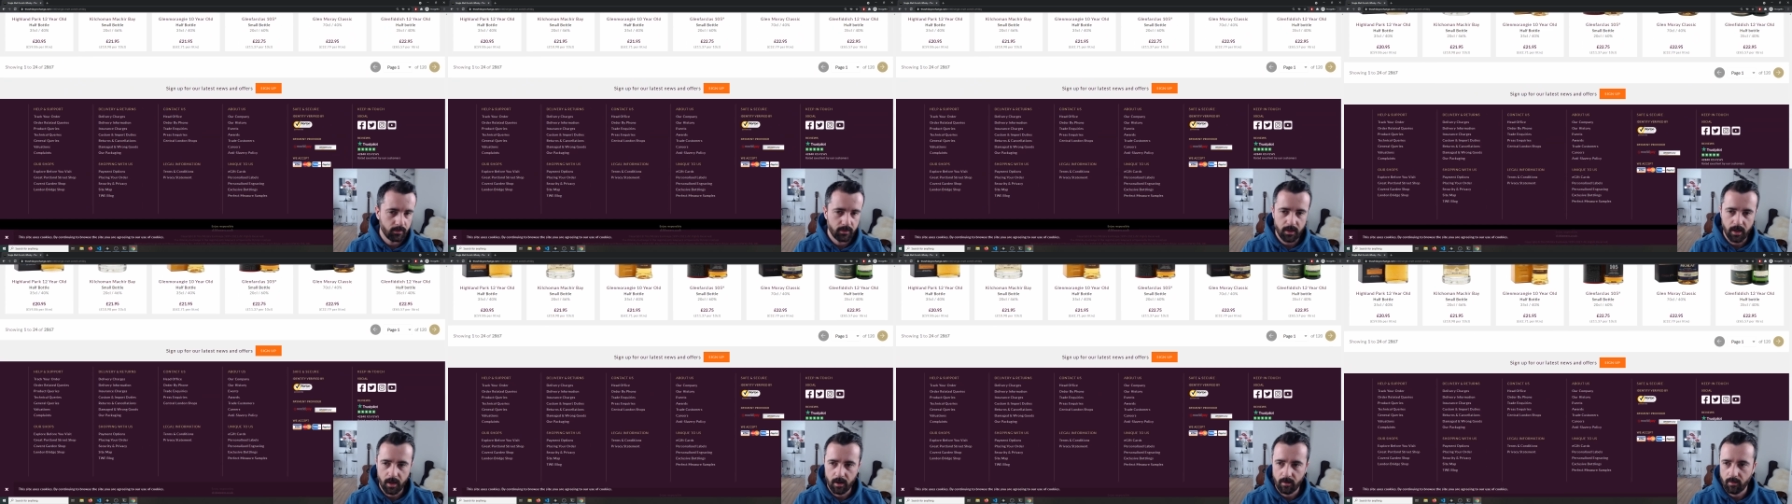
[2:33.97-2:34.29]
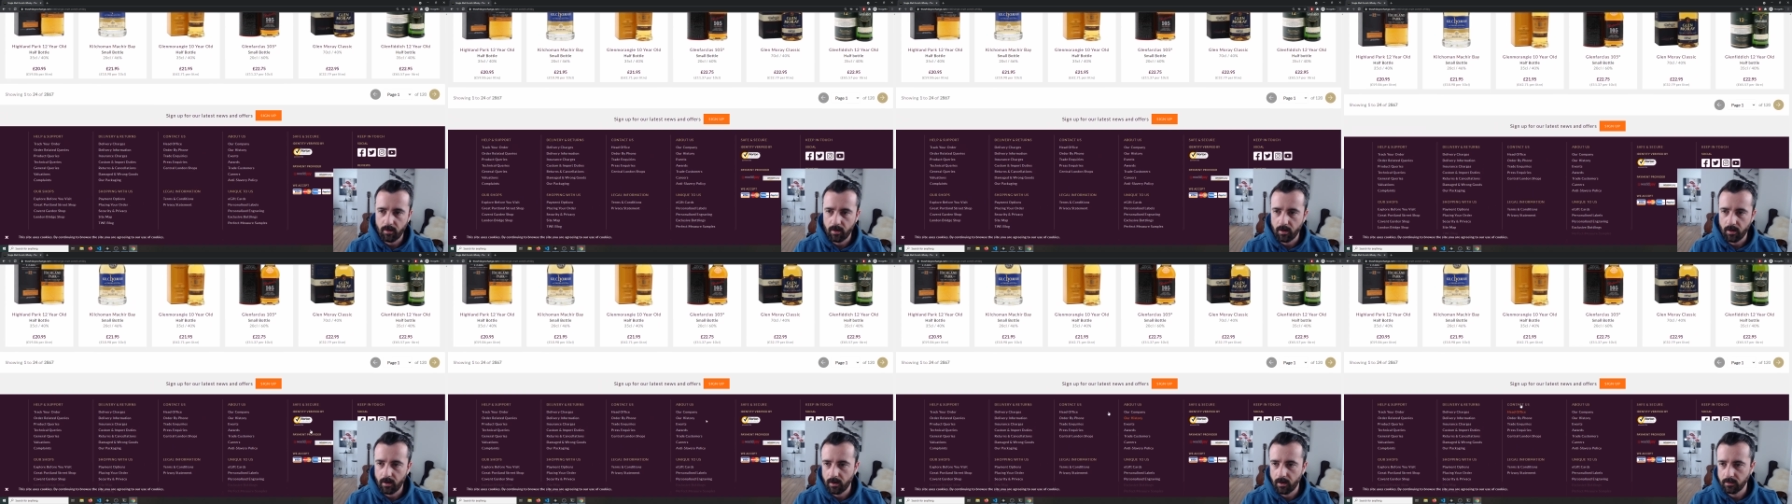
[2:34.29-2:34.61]
There
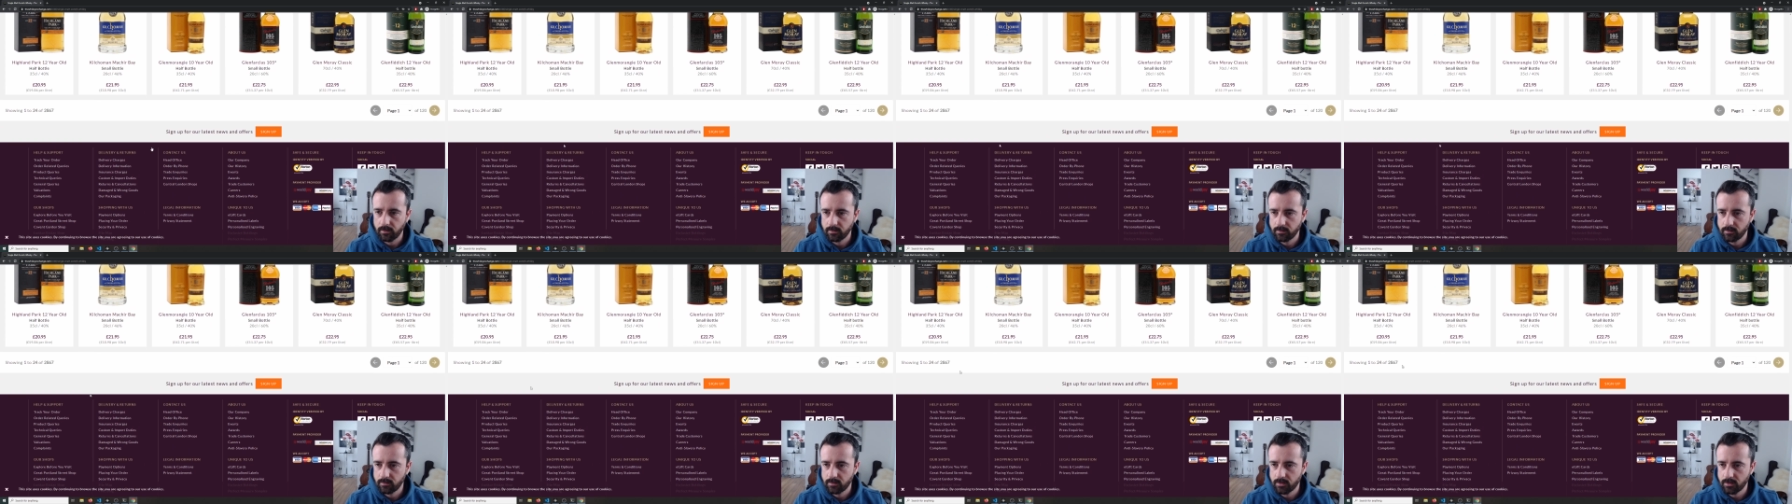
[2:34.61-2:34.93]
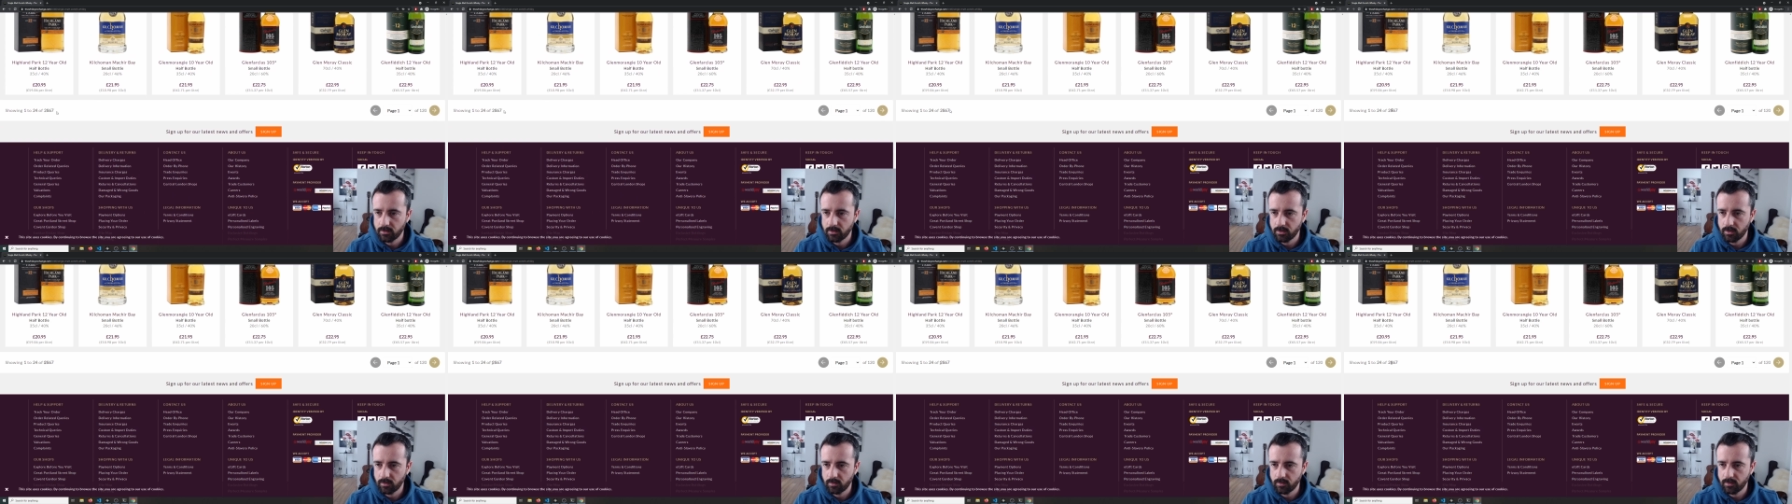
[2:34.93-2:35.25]
are
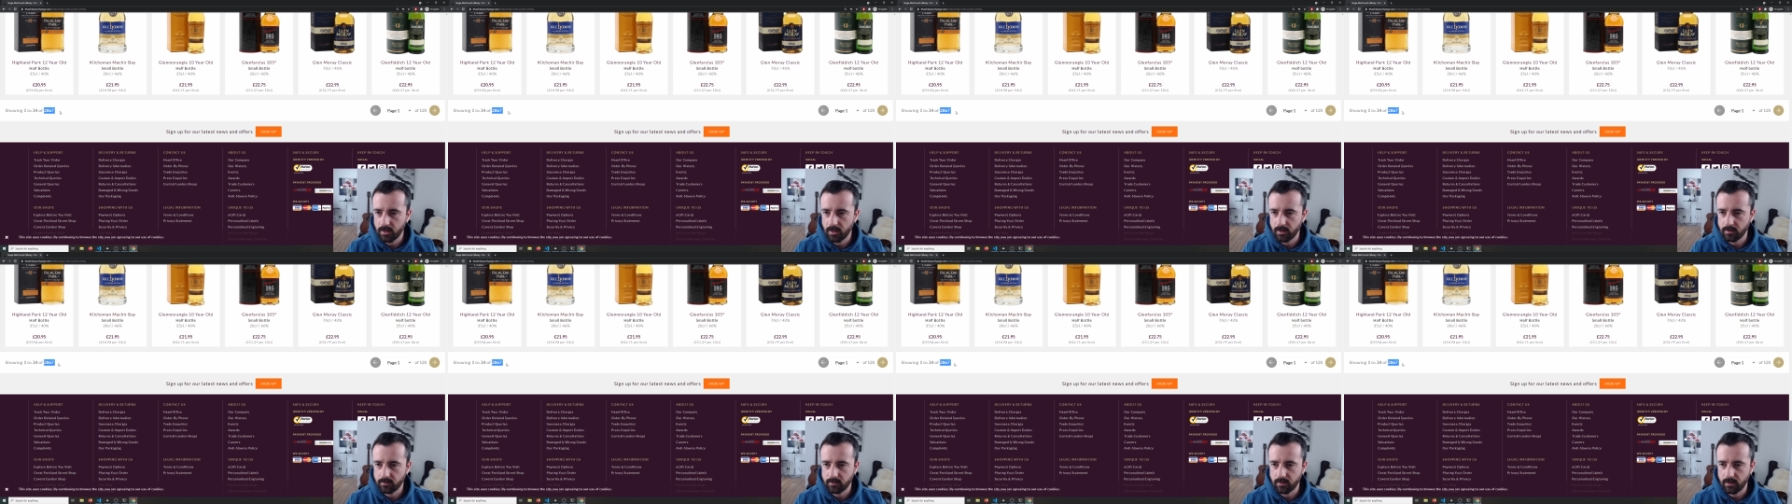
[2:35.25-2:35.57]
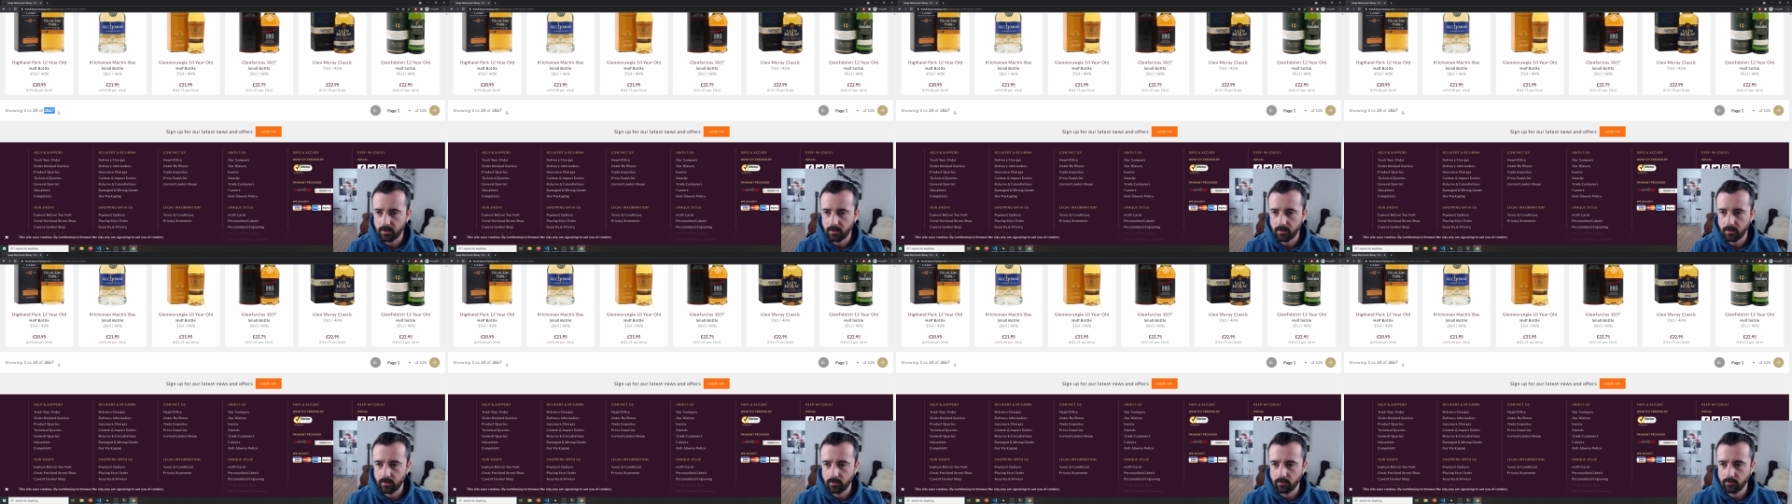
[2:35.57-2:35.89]

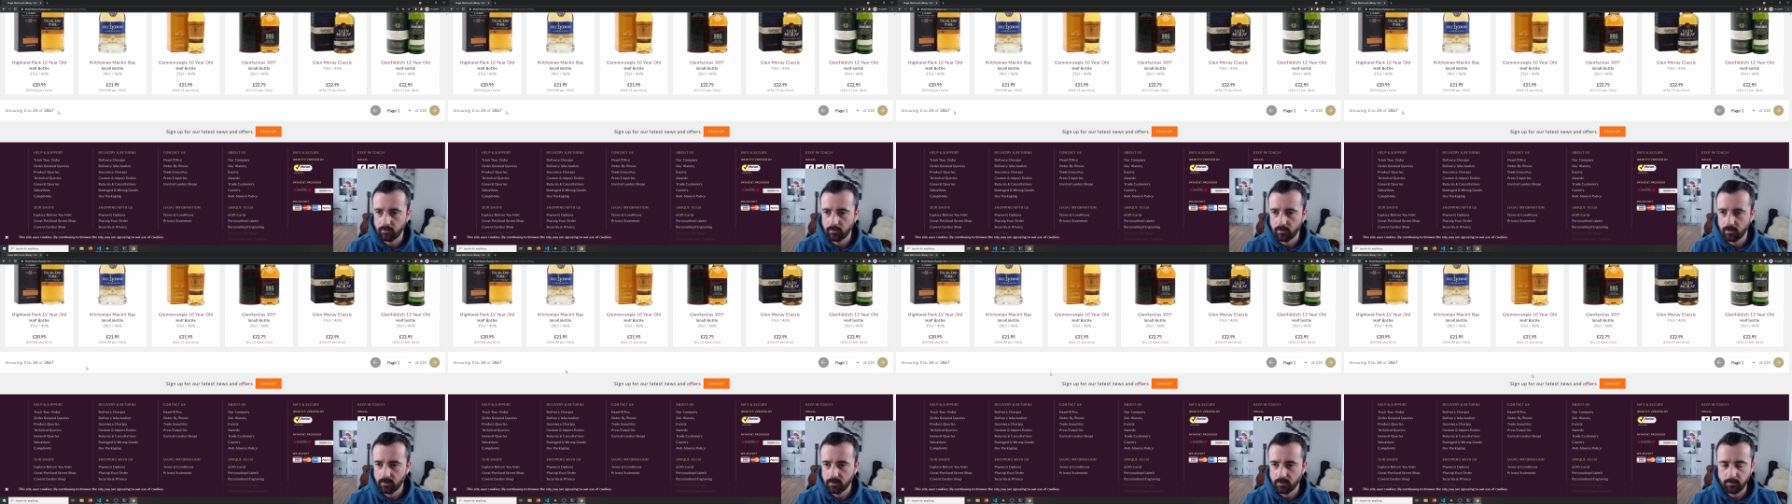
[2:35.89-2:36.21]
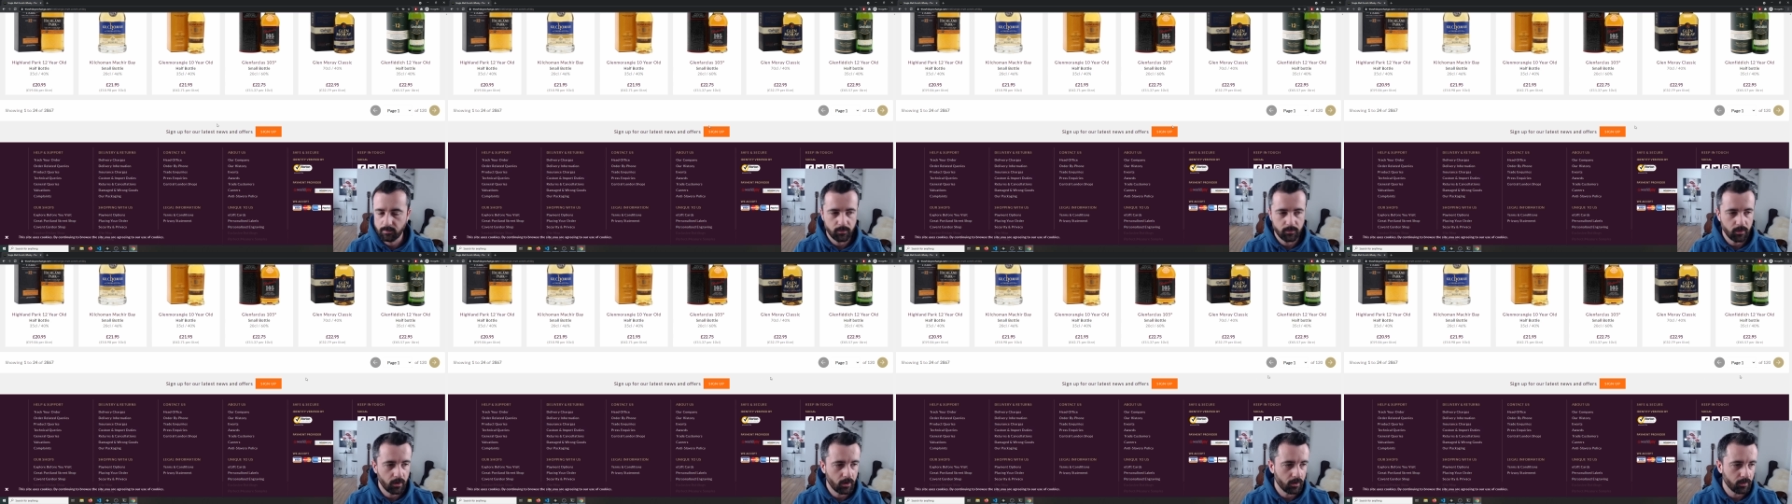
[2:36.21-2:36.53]
2,800
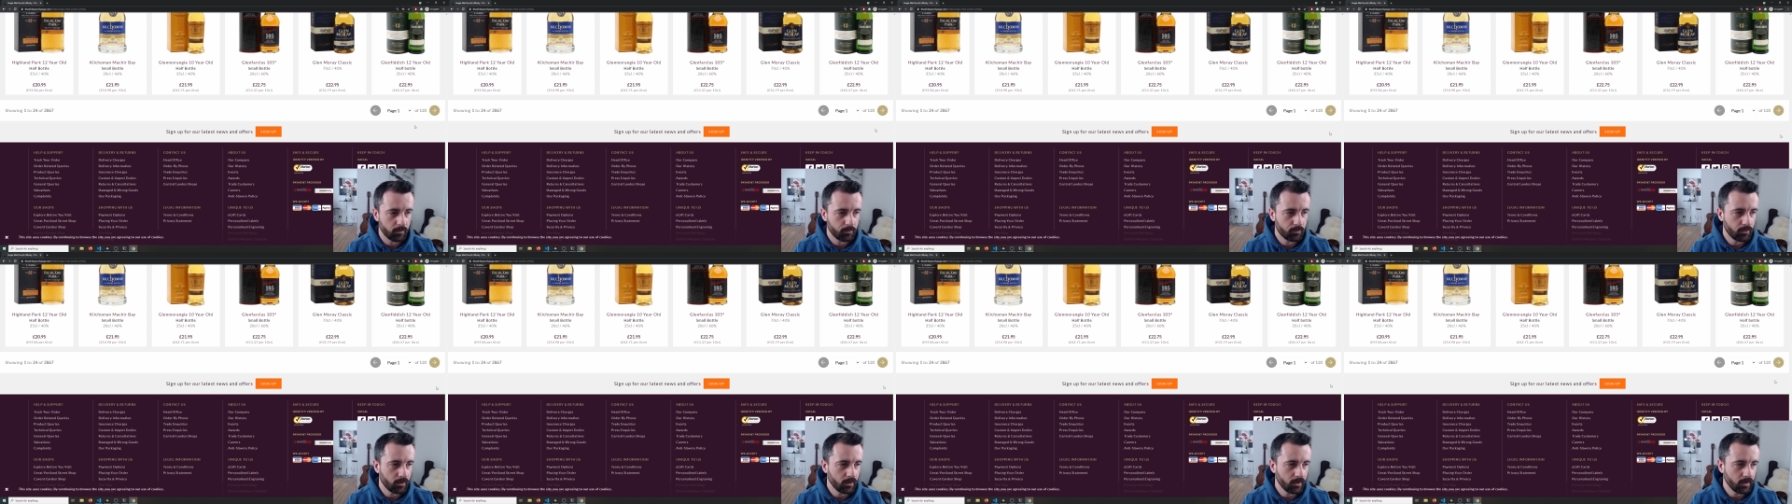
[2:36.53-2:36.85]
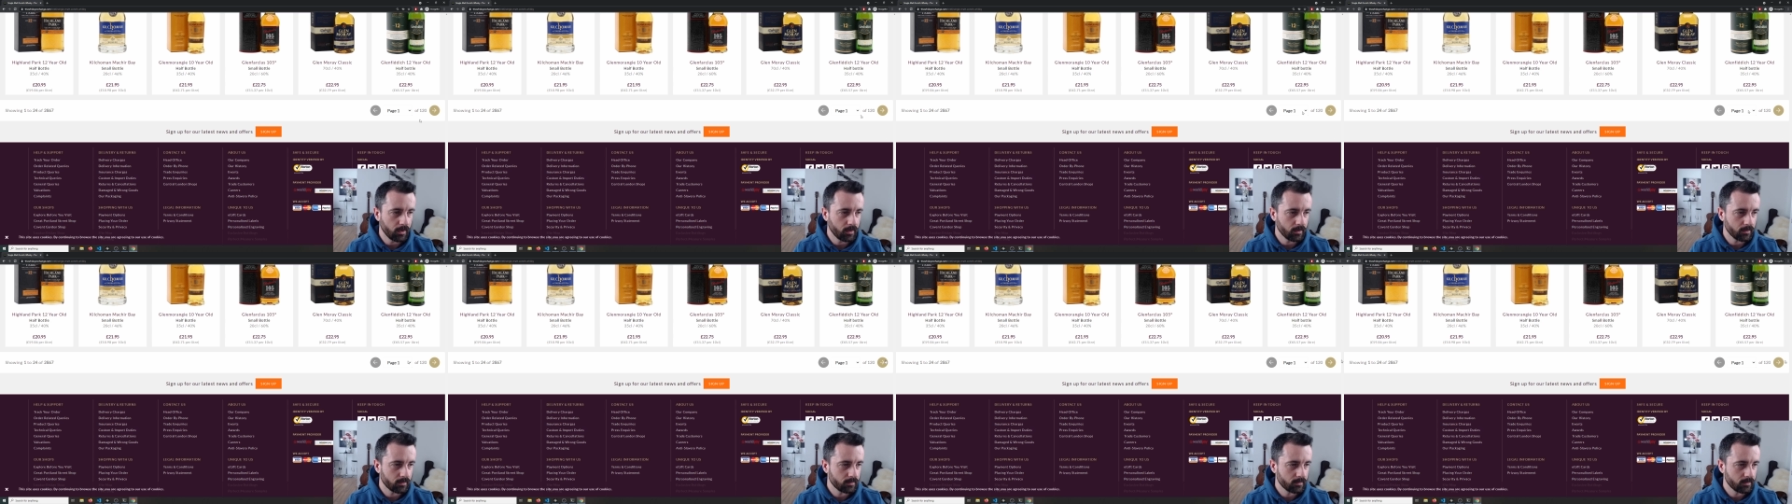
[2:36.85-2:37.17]
odd
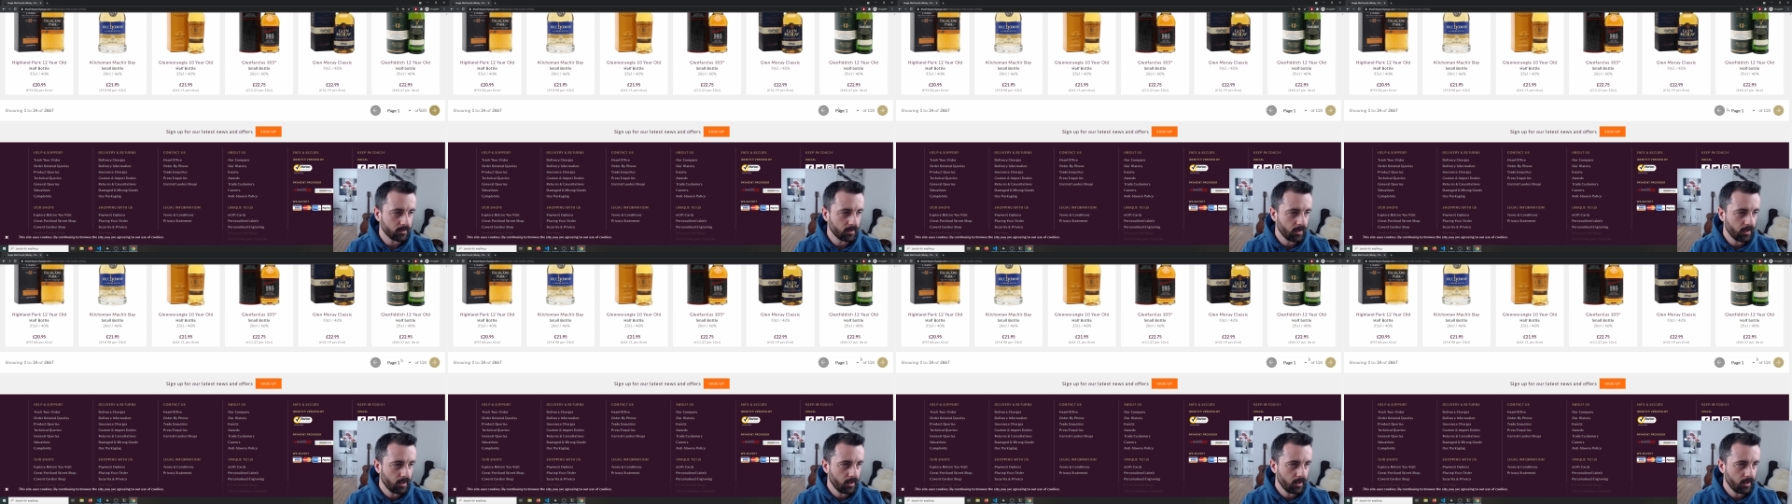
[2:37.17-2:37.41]
products